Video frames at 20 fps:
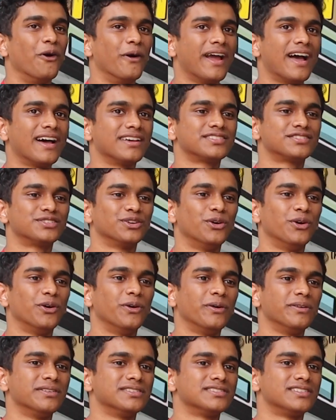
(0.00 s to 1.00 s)
Oh yeah,
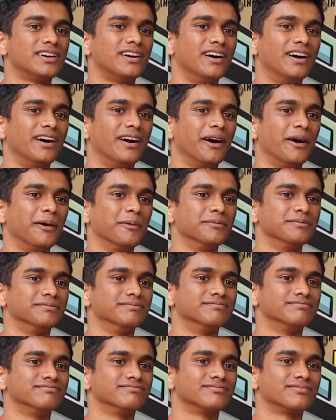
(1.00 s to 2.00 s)
so
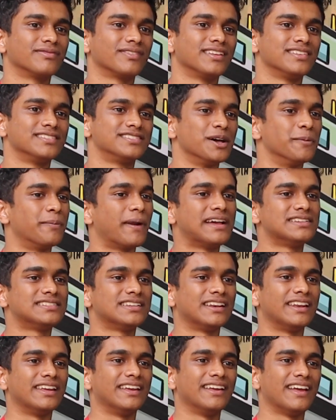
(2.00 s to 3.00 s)

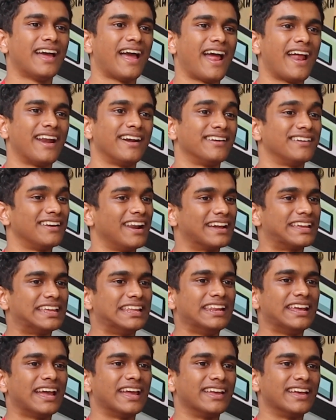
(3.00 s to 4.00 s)
surprisingly and
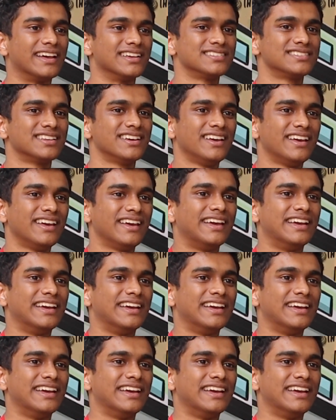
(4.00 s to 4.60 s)
luckily, I guess,